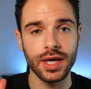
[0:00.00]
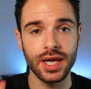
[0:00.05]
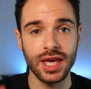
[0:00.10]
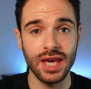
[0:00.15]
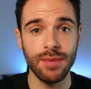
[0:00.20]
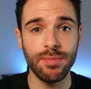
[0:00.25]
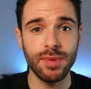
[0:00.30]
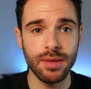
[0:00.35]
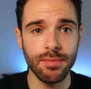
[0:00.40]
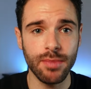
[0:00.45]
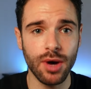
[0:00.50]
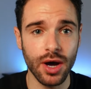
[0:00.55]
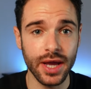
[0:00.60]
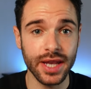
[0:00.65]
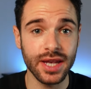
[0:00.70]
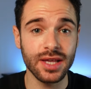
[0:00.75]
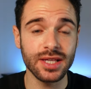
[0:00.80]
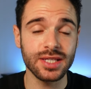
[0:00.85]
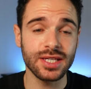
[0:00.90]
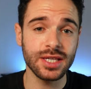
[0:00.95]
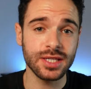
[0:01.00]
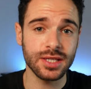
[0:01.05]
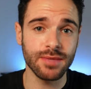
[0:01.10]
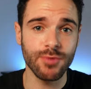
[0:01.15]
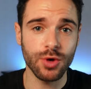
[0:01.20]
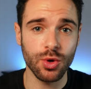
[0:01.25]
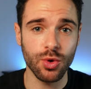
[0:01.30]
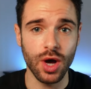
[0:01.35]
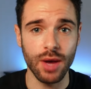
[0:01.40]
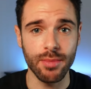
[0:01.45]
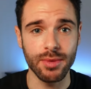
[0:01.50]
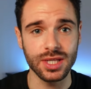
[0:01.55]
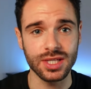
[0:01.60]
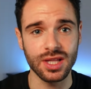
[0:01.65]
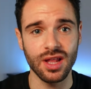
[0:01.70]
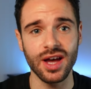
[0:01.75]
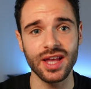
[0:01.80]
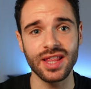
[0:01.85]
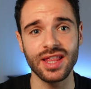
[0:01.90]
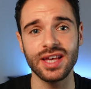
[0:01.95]
Keep in mind, system requirements
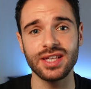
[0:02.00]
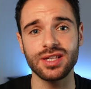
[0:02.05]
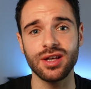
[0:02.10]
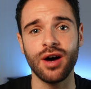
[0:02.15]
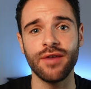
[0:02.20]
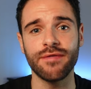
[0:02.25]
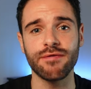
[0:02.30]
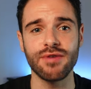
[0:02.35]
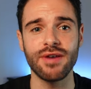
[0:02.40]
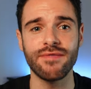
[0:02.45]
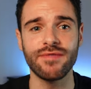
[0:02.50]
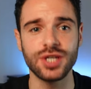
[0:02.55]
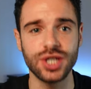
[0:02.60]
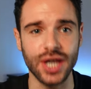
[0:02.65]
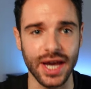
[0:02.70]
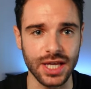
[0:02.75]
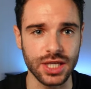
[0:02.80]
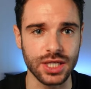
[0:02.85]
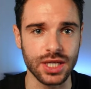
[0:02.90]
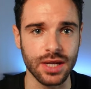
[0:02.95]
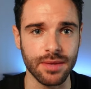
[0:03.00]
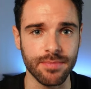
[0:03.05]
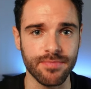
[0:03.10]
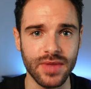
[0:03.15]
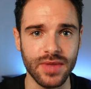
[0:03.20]
like this are forever changing.